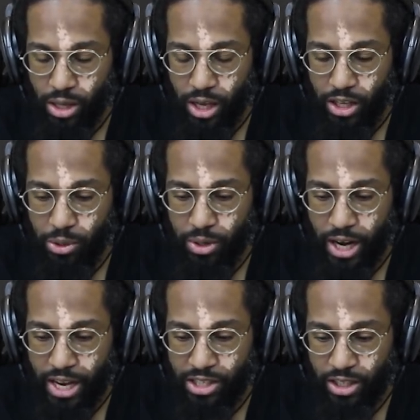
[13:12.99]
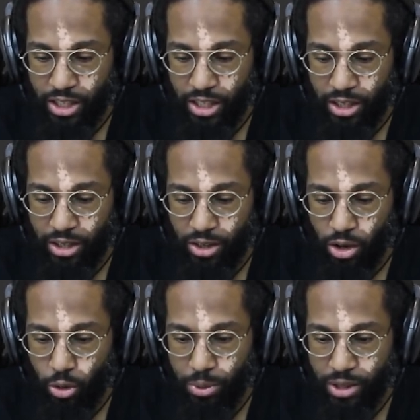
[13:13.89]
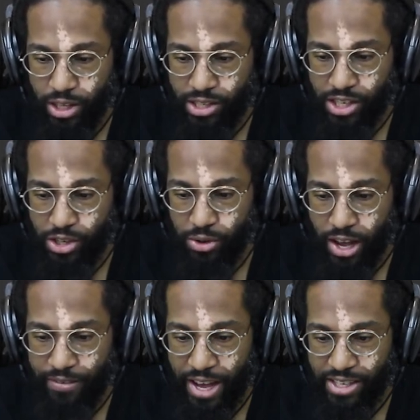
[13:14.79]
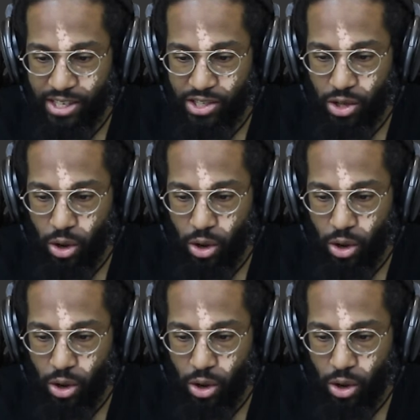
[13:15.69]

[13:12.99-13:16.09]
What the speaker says: and you can actually open this and you'll have access to